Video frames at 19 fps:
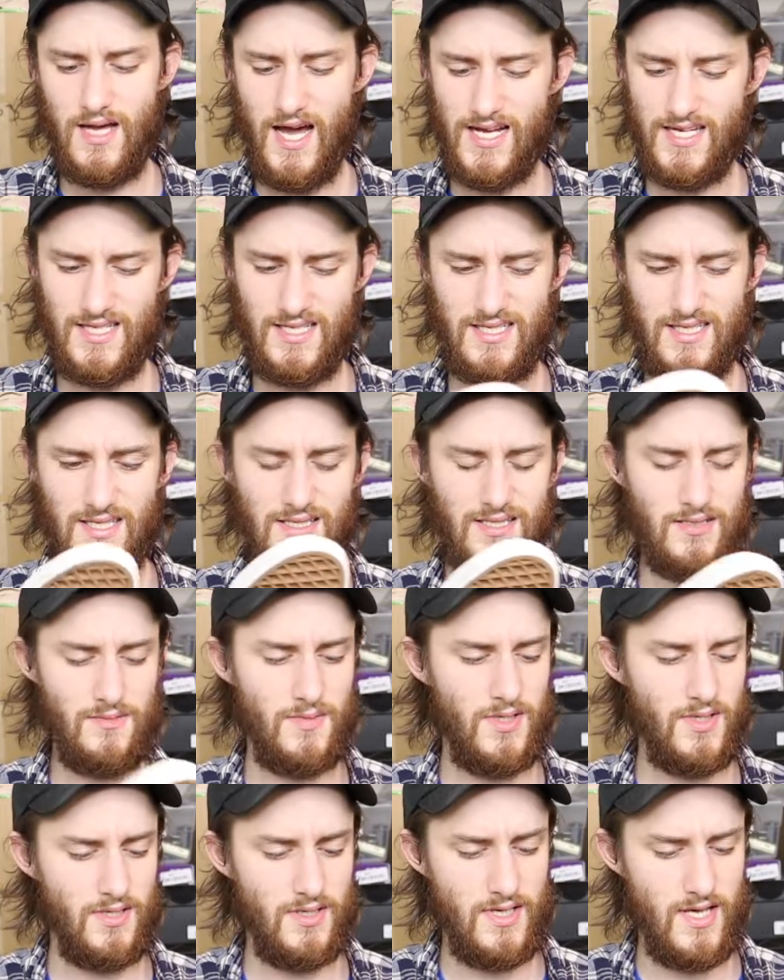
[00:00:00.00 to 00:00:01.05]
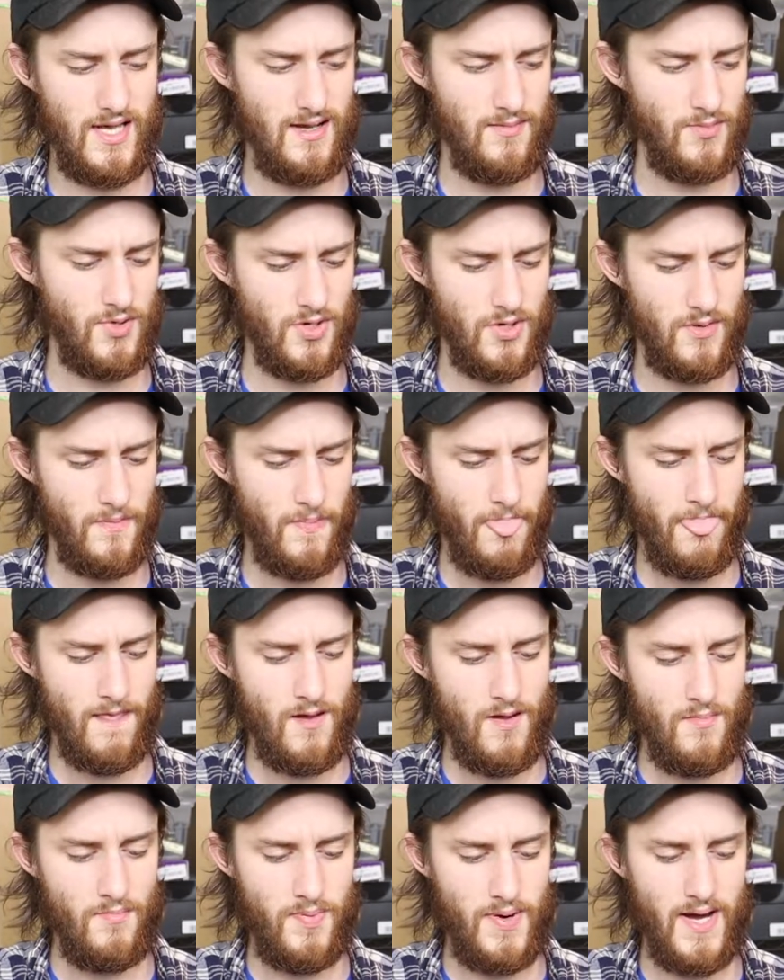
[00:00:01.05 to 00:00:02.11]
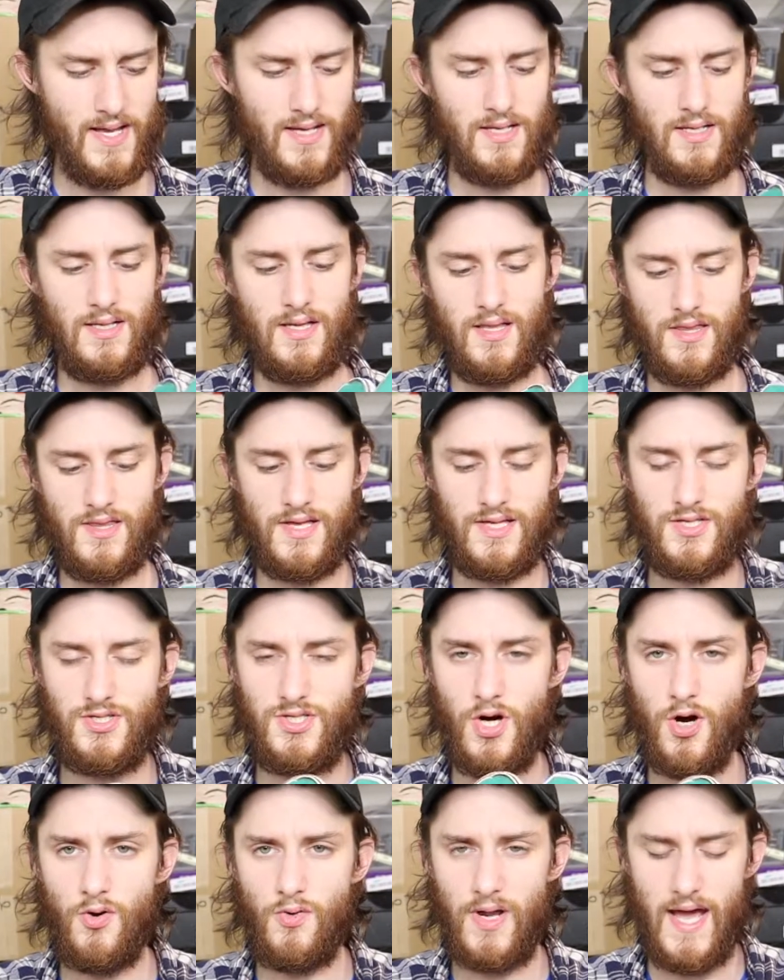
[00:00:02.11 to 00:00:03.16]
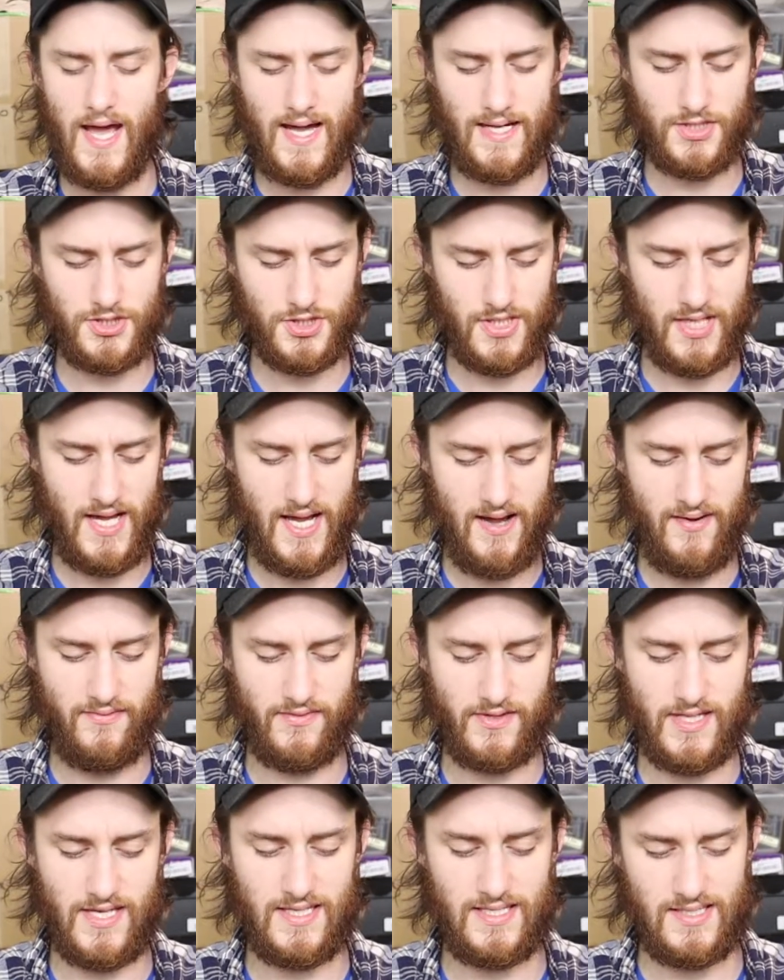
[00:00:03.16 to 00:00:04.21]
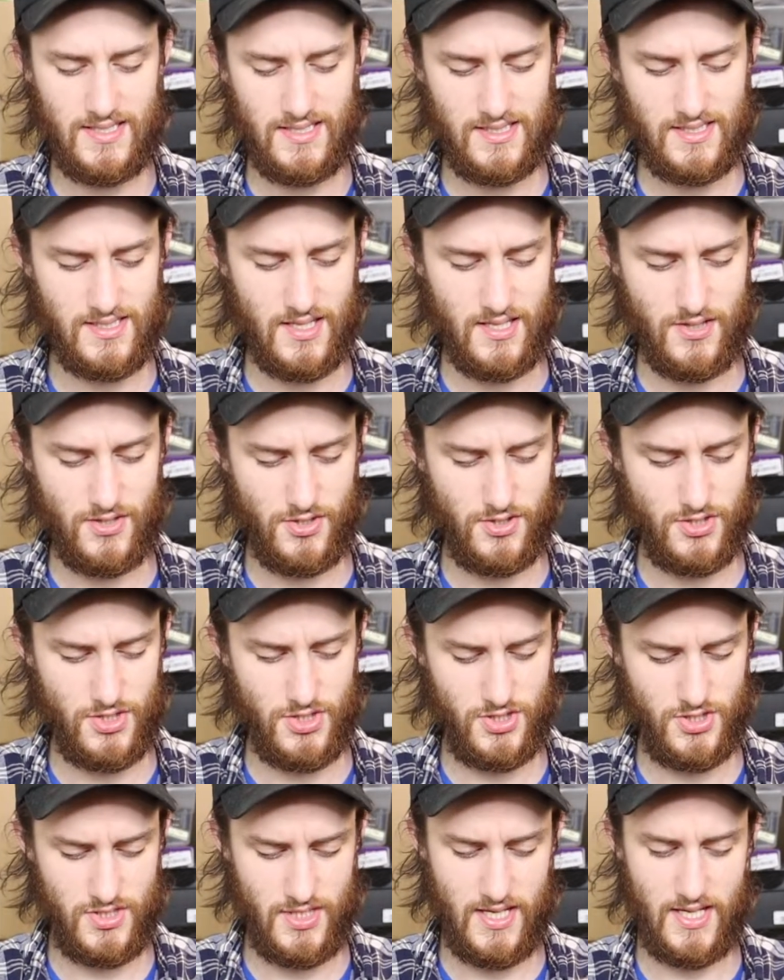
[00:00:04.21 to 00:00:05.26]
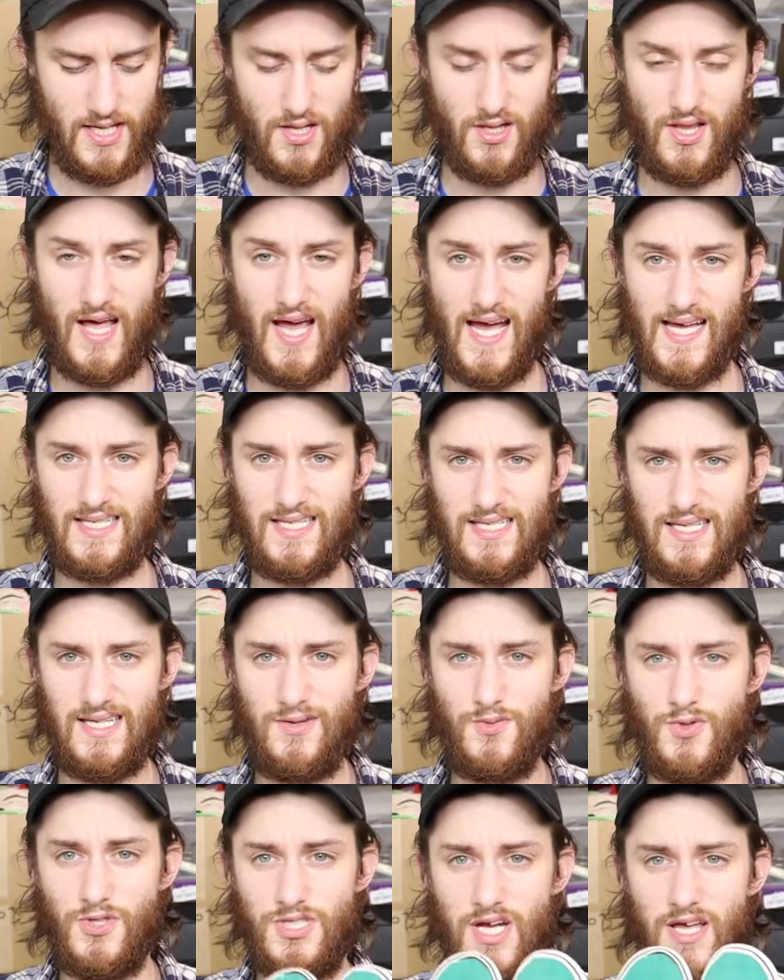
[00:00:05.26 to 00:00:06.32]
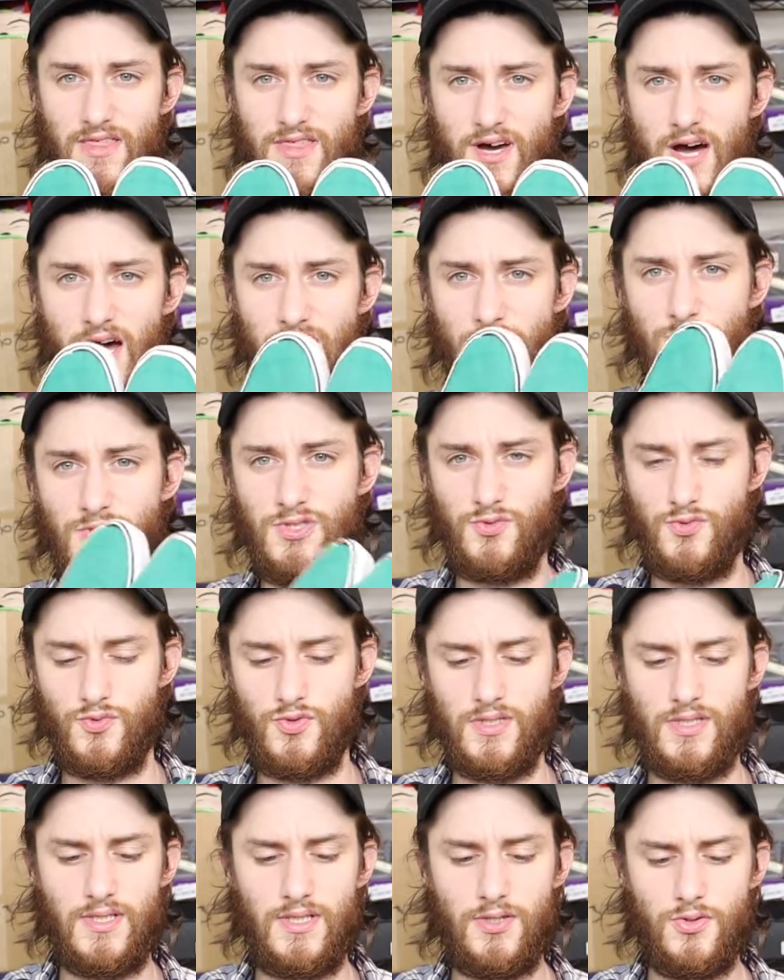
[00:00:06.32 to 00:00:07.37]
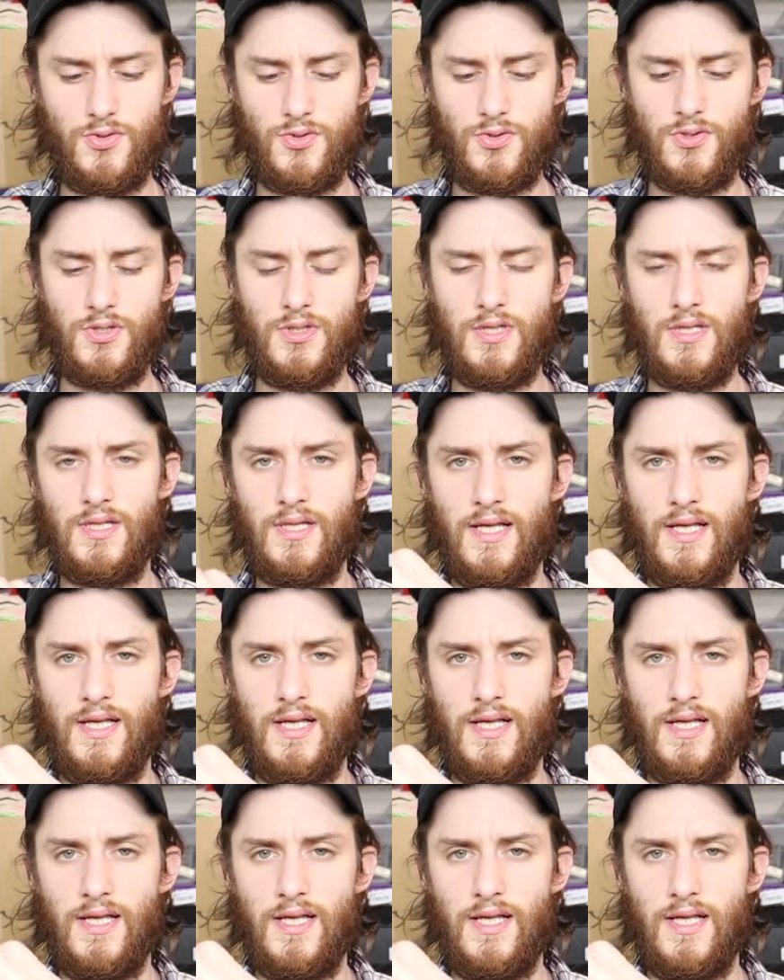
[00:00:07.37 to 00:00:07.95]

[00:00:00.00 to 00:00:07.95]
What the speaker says: I didn't get them on camera, but they don't actually have laces. They're just like elastic, which I thought was really cool.